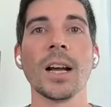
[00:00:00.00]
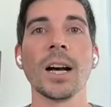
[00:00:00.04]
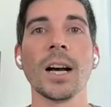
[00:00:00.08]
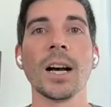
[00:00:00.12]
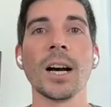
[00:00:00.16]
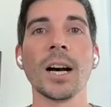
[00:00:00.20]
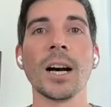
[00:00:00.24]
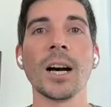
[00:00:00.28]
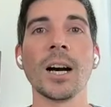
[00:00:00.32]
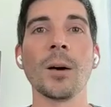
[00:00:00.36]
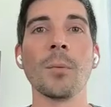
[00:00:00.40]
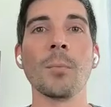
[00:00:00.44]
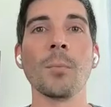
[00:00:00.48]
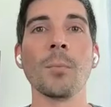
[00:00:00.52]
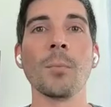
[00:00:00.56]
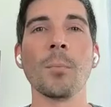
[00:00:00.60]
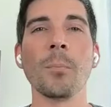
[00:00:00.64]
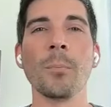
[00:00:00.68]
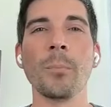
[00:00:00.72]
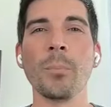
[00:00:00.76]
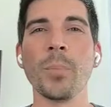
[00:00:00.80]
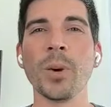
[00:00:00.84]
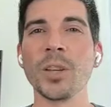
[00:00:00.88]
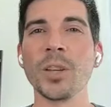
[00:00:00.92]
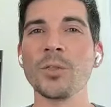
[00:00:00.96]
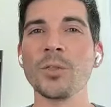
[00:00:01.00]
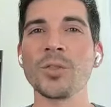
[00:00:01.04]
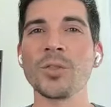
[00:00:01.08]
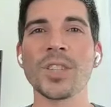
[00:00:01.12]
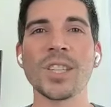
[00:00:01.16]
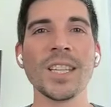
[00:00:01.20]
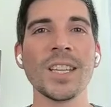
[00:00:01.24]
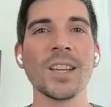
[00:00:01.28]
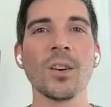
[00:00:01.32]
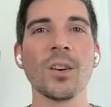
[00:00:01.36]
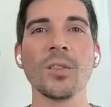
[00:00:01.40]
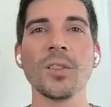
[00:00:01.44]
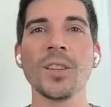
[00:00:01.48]
But you
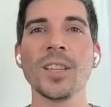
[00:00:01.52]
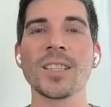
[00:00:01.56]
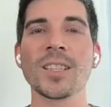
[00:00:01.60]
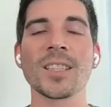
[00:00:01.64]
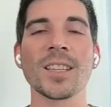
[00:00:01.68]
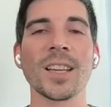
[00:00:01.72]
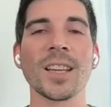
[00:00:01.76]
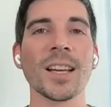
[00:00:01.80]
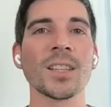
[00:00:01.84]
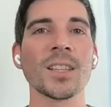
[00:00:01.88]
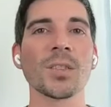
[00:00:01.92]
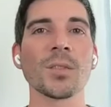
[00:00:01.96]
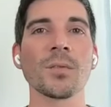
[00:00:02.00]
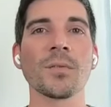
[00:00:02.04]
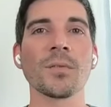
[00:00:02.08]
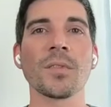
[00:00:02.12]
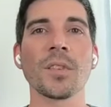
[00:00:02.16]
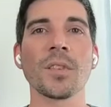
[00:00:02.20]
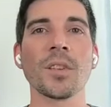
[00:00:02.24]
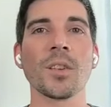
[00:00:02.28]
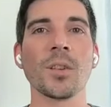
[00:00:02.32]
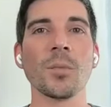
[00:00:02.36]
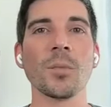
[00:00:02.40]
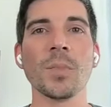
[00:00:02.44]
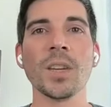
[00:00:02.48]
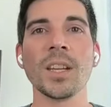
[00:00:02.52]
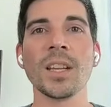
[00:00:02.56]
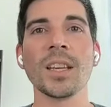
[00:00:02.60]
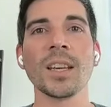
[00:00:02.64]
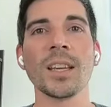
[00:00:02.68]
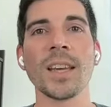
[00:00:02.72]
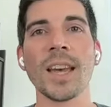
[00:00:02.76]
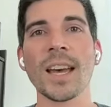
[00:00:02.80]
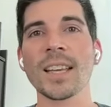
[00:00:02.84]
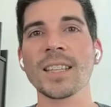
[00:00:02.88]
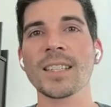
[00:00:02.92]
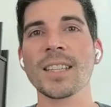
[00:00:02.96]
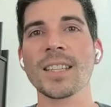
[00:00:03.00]
see all these signs of the media
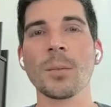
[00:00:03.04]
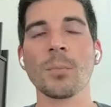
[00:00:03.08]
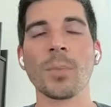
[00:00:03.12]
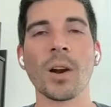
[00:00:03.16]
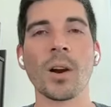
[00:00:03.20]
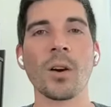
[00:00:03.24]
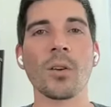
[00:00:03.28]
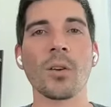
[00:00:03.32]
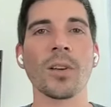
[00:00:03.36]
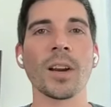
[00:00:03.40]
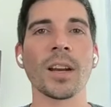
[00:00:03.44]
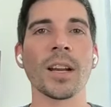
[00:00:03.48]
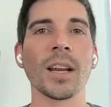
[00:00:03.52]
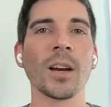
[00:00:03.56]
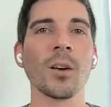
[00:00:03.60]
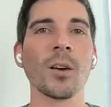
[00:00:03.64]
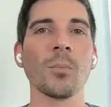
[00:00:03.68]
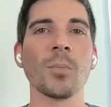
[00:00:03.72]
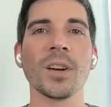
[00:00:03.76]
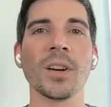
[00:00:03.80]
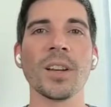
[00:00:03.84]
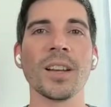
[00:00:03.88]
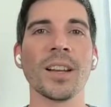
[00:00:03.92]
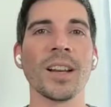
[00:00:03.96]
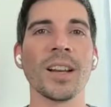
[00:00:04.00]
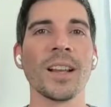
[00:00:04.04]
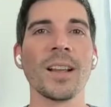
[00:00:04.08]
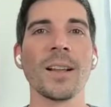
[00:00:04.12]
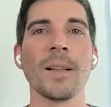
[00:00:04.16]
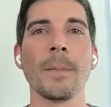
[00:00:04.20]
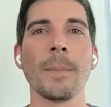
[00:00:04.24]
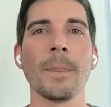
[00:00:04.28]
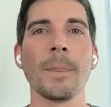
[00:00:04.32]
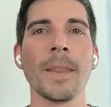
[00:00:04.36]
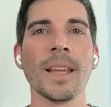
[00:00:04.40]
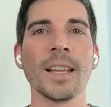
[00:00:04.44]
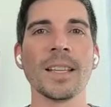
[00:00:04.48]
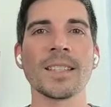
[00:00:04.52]
has that power right now, but
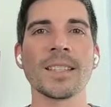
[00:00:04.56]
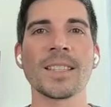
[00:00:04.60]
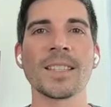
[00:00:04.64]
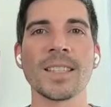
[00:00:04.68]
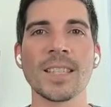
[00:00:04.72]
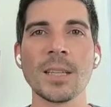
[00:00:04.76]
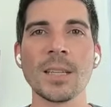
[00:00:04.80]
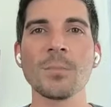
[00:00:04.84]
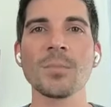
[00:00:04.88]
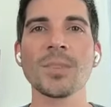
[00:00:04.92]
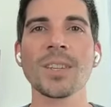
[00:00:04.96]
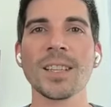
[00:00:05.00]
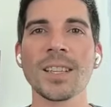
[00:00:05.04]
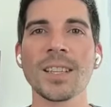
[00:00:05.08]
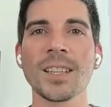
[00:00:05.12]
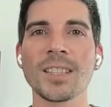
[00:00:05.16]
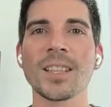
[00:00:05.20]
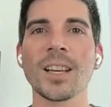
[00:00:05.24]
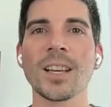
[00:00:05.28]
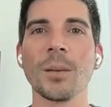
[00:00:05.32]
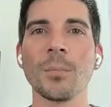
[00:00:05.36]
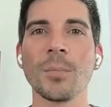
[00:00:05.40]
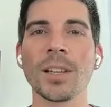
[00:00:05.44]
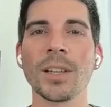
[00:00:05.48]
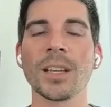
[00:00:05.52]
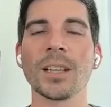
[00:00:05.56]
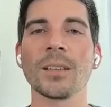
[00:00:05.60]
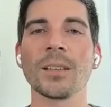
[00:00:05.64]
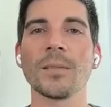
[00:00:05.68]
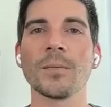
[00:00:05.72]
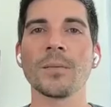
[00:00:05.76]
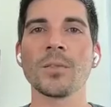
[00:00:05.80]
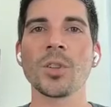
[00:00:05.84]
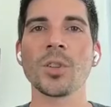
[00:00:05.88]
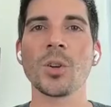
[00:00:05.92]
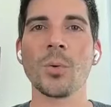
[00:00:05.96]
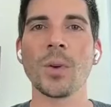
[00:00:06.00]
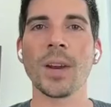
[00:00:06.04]
it seems like it's coming
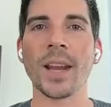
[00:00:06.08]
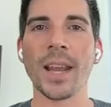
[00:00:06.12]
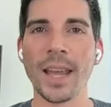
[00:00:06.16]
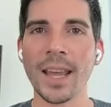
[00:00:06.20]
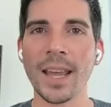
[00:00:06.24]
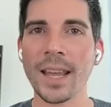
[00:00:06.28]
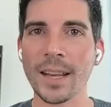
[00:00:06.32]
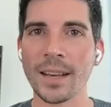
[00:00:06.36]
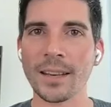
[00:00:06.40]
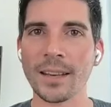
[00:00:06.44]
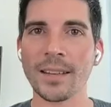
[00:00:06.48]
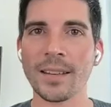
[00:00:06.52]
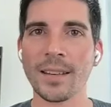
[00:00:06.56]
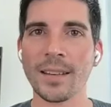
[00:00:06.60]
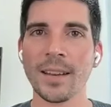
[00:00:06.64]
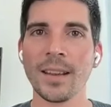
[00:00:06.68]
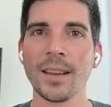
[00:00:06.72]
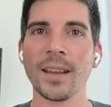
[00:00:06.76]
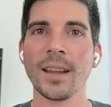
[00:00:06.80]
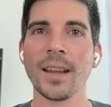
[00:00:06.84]
to an end.